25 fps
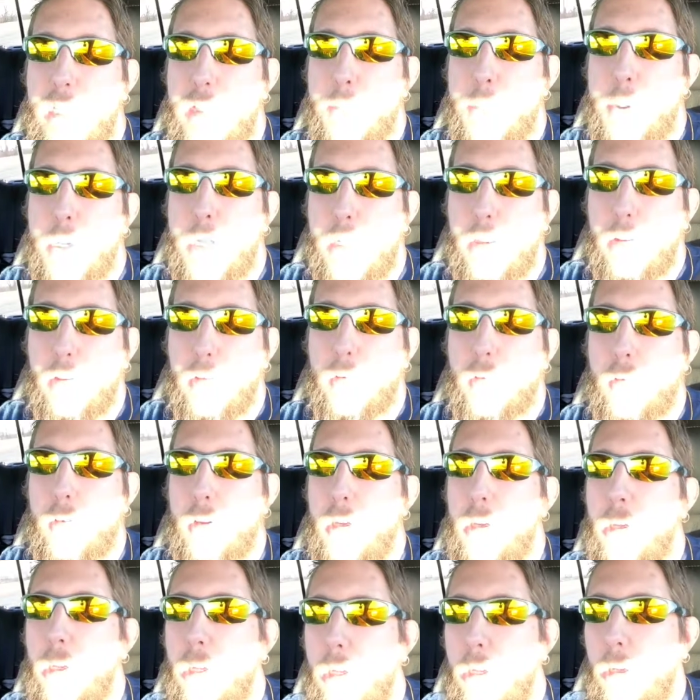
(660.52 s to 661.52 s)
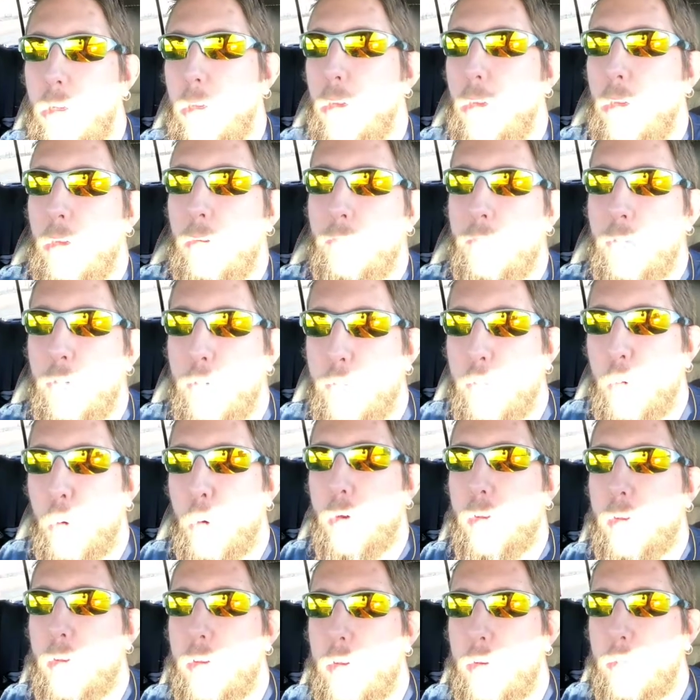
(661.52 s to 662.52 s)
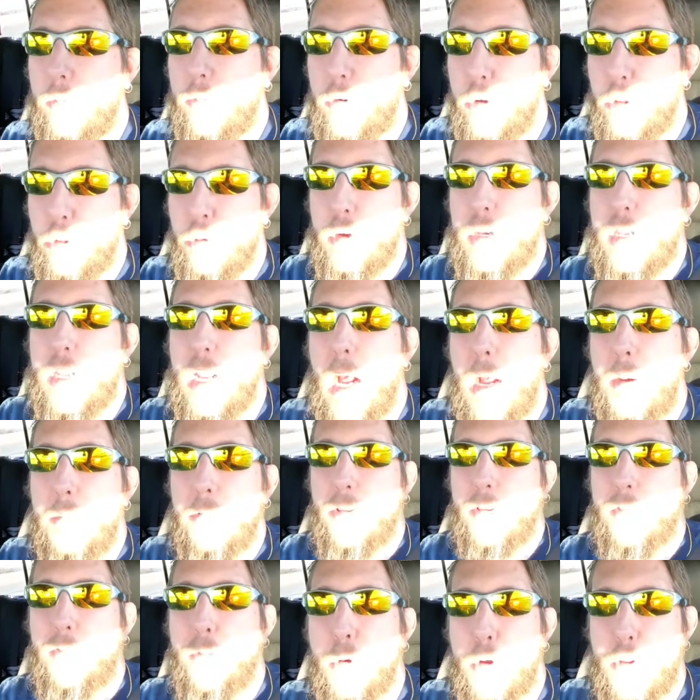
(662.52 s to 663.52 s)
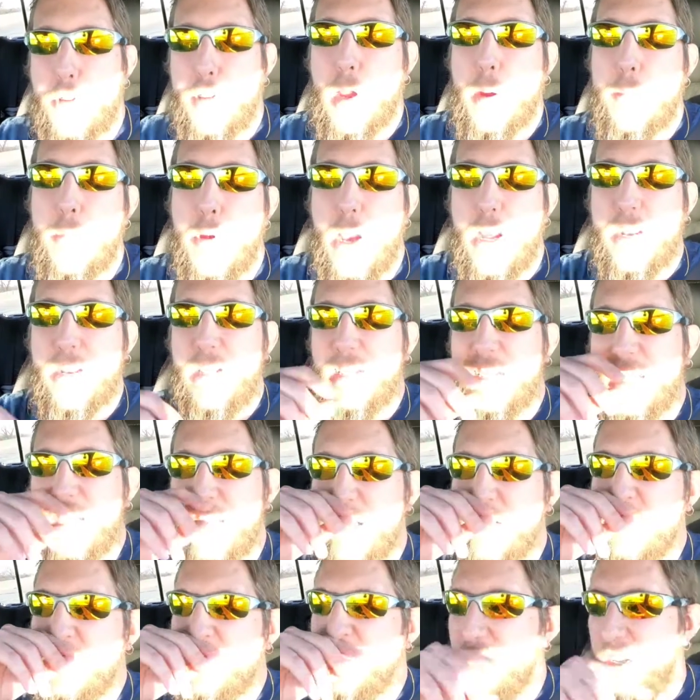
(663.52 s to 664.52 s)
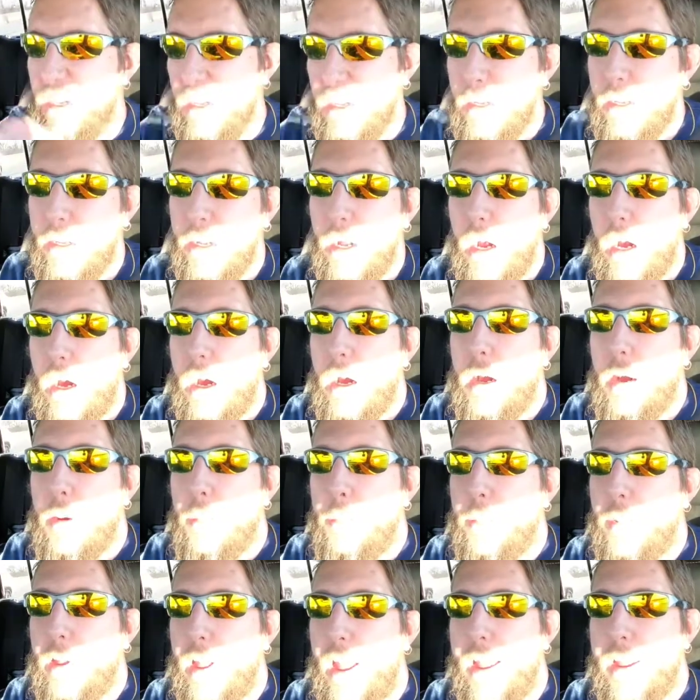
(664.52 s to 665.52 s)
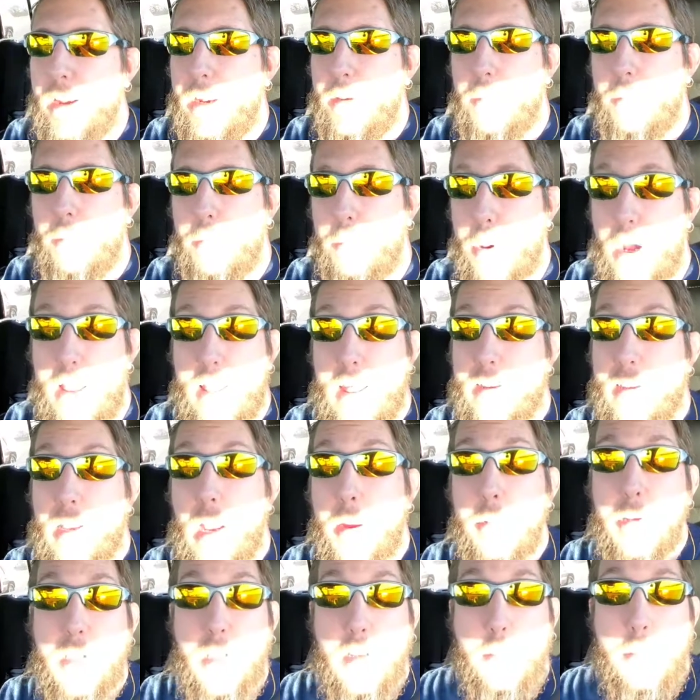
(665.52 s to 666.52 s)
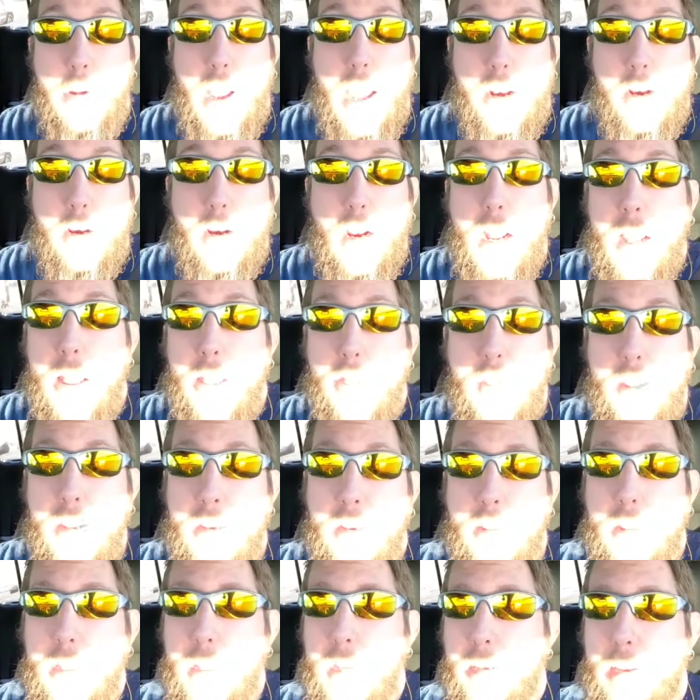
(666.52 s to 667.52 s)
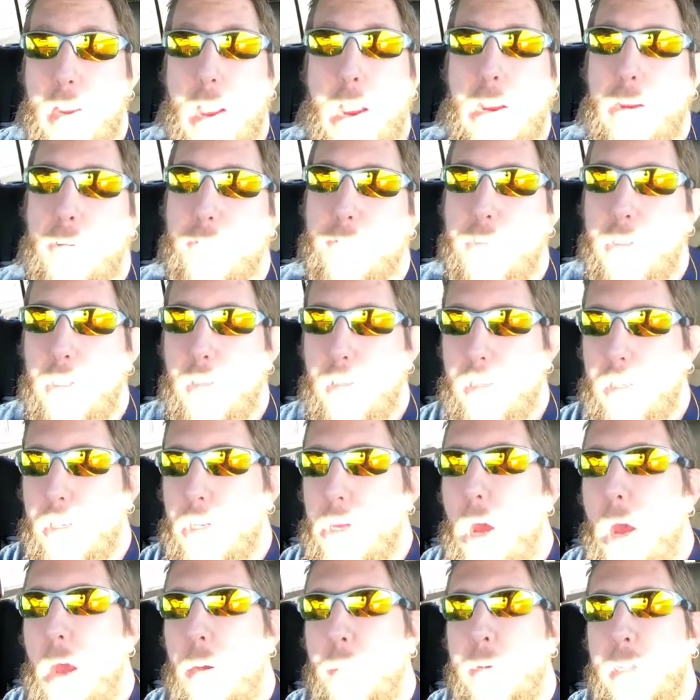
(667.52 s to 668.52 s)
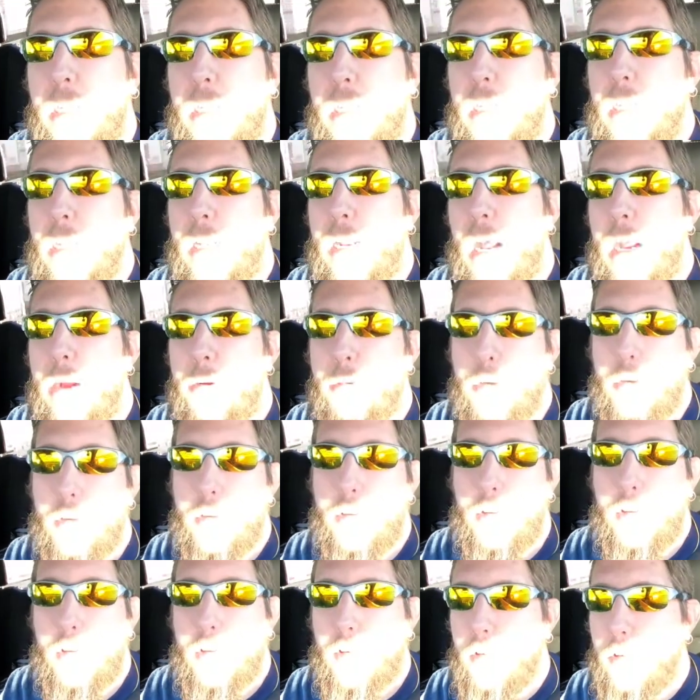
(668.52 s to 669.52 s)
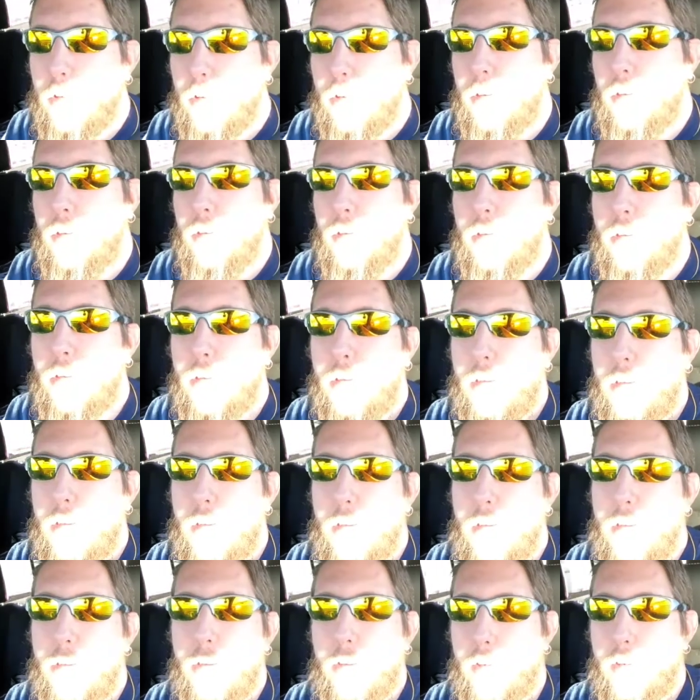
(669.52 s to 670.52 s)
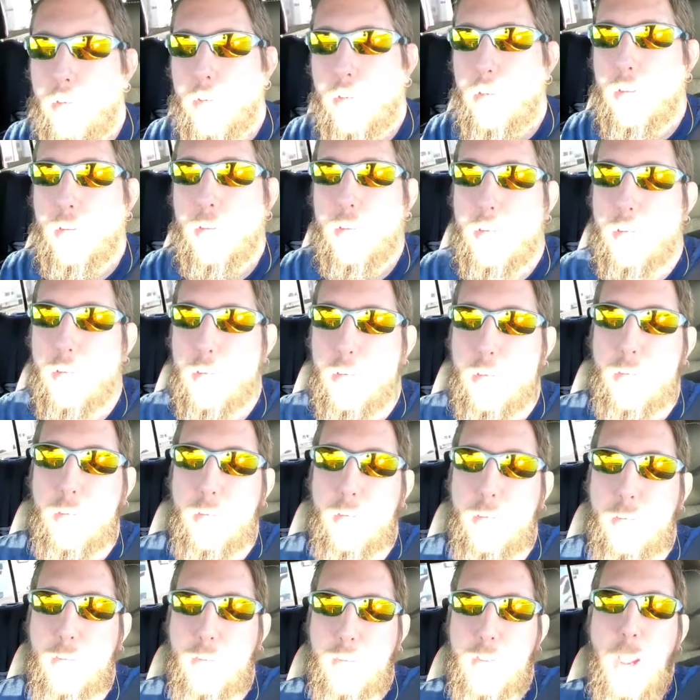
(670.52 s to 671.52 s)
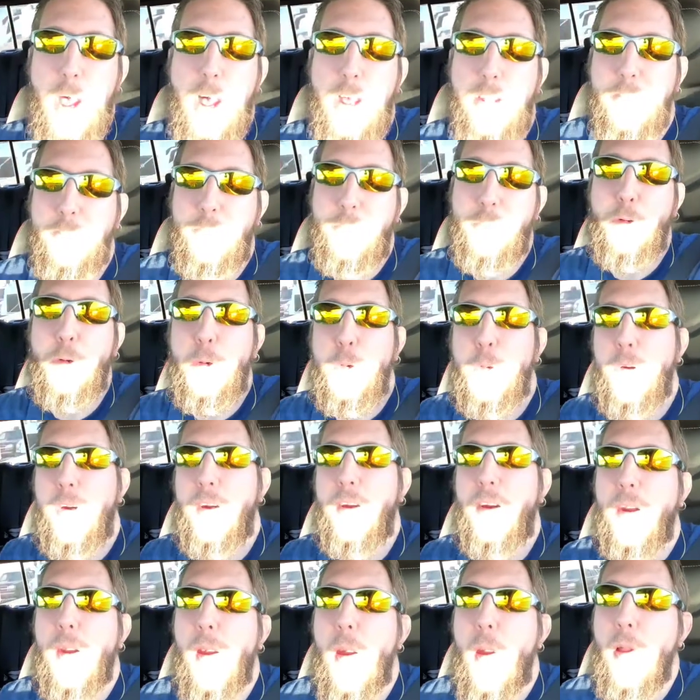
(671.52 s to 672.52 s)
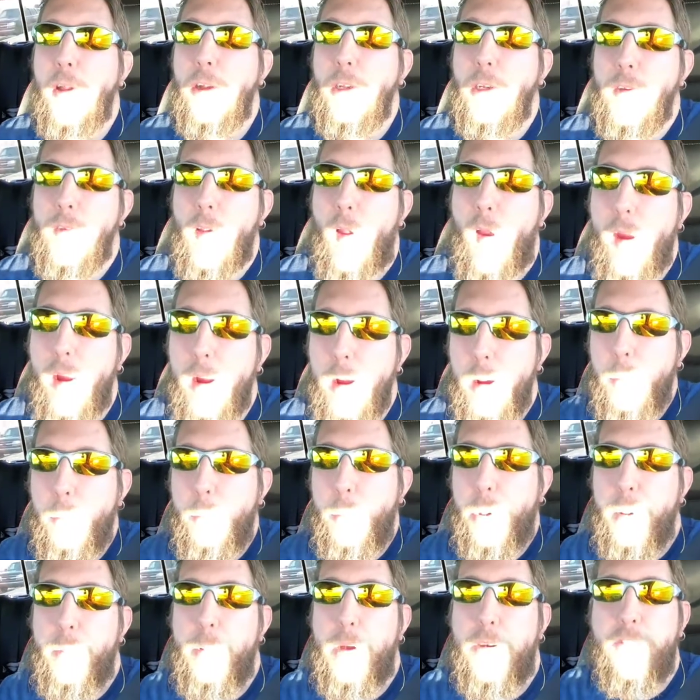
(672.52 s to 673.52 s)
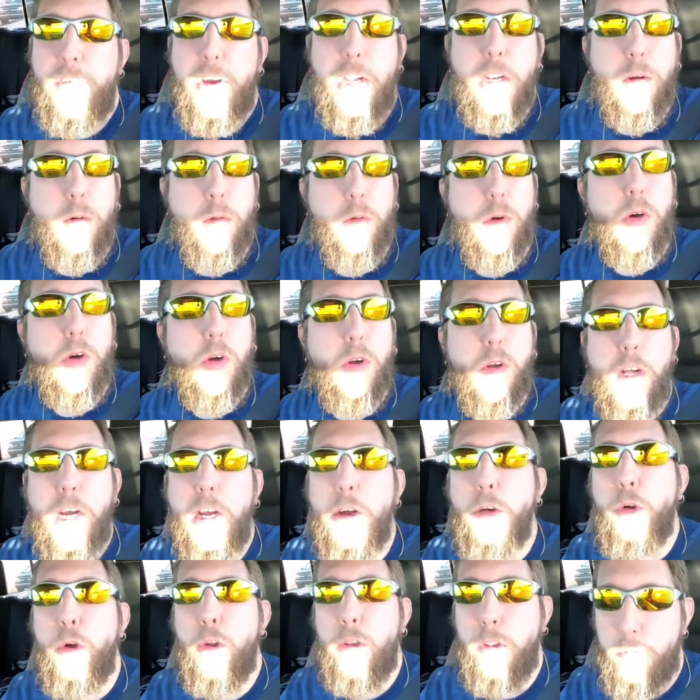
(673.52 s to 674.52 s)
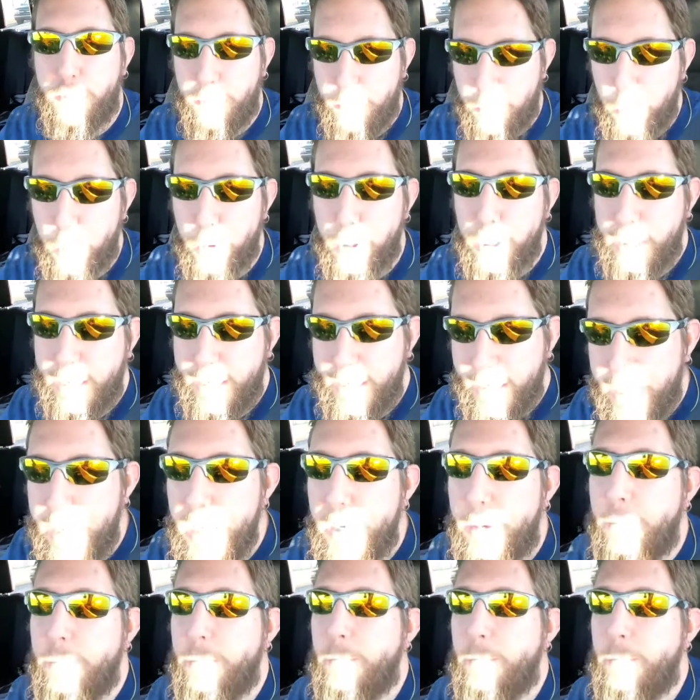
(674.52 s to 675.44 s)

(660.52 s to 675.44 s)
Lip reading: the pits for 3 times. The 4th time you had to leave, and by that time it didn't matter. The entire field had caught me, and I was just done for. But my final roll, I rolled a 4 again.